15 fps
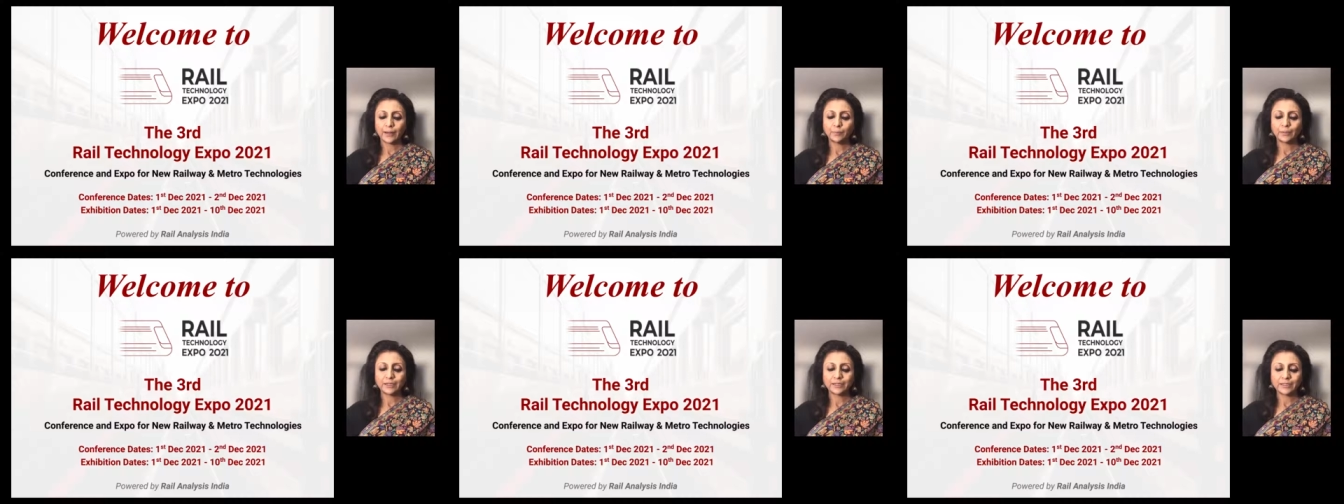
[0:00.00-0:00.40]

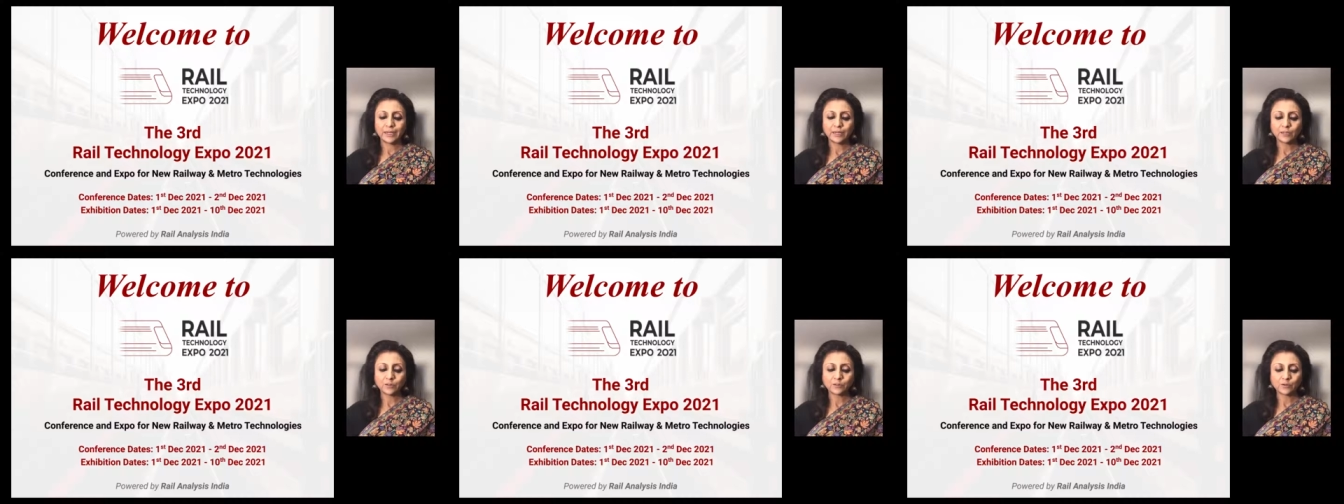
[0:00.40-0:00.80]
and
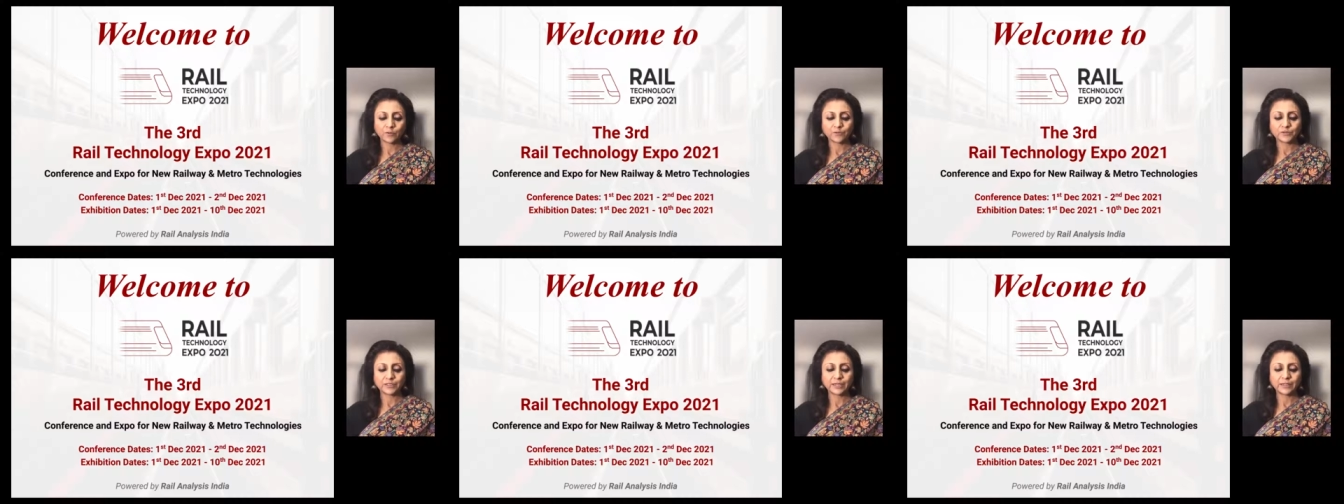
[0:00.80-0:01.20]
maintenance
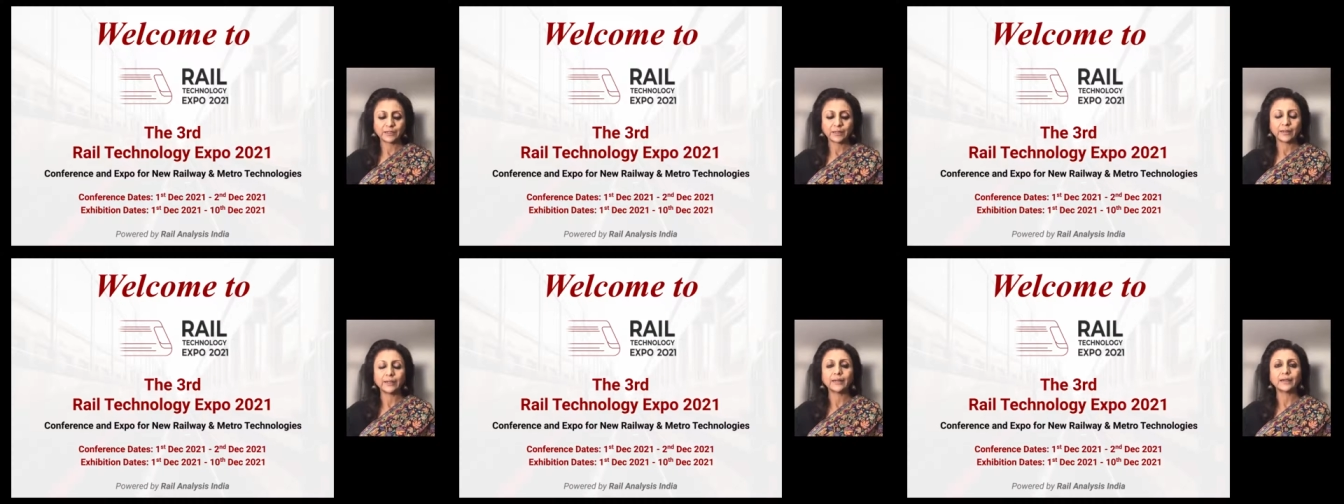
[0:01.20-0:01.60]
of
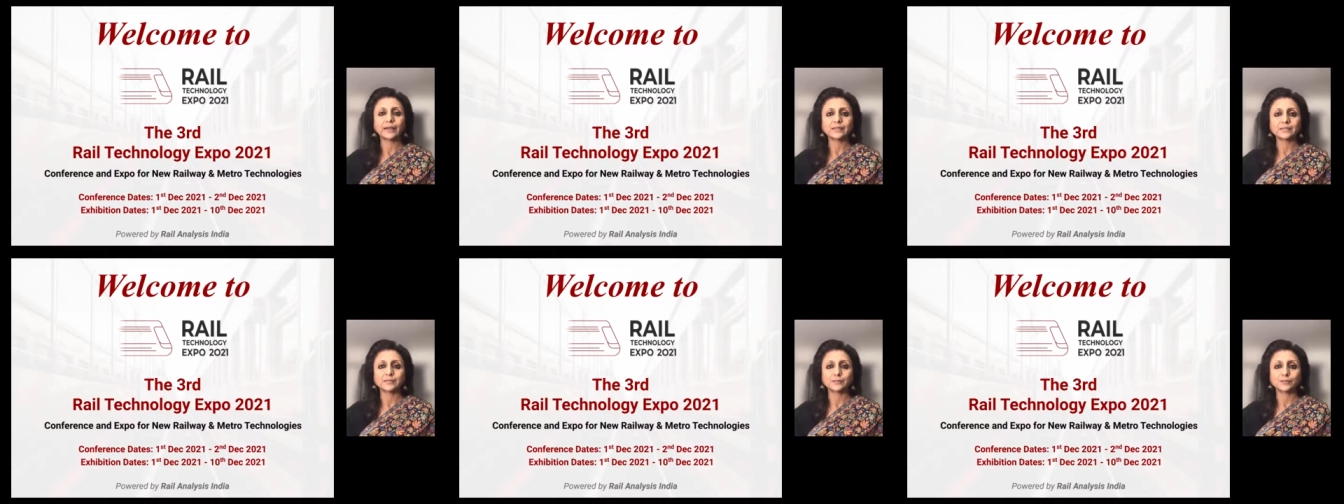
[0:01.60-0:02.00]
signaling
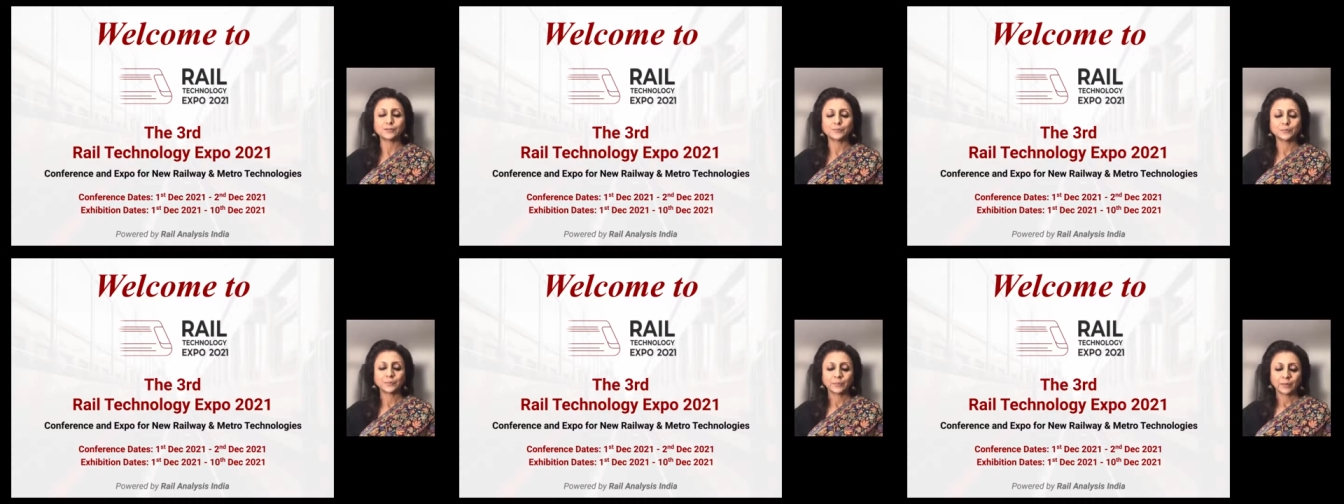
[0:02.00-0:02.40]
assets.